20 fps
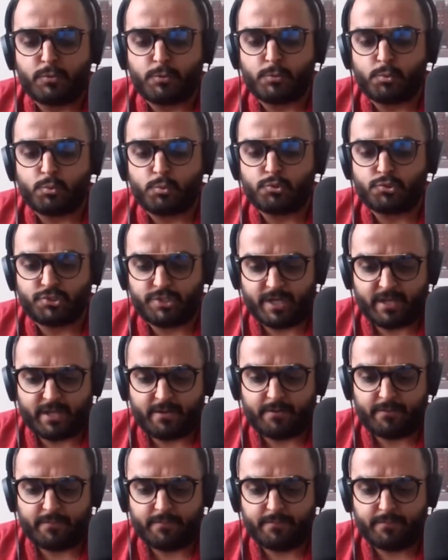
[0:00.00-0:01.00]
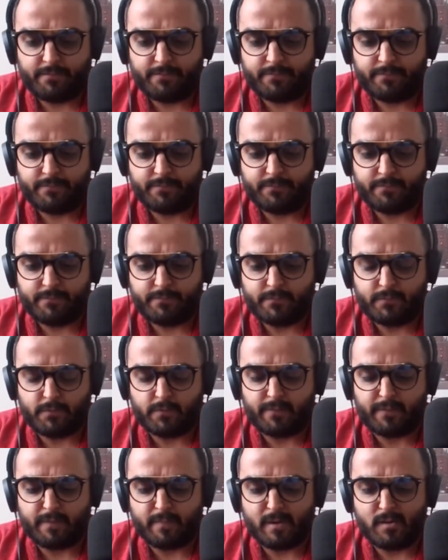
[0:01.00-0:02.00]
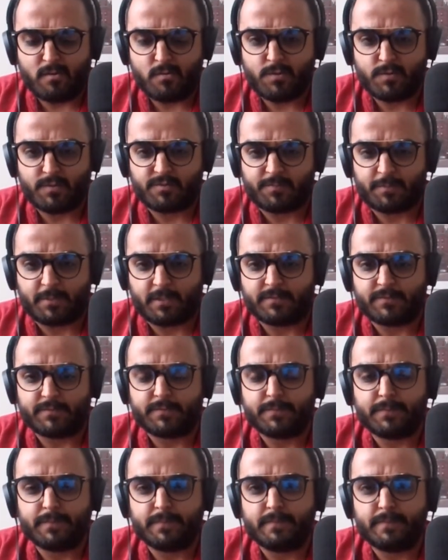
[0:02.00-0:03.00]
you share or the amount you express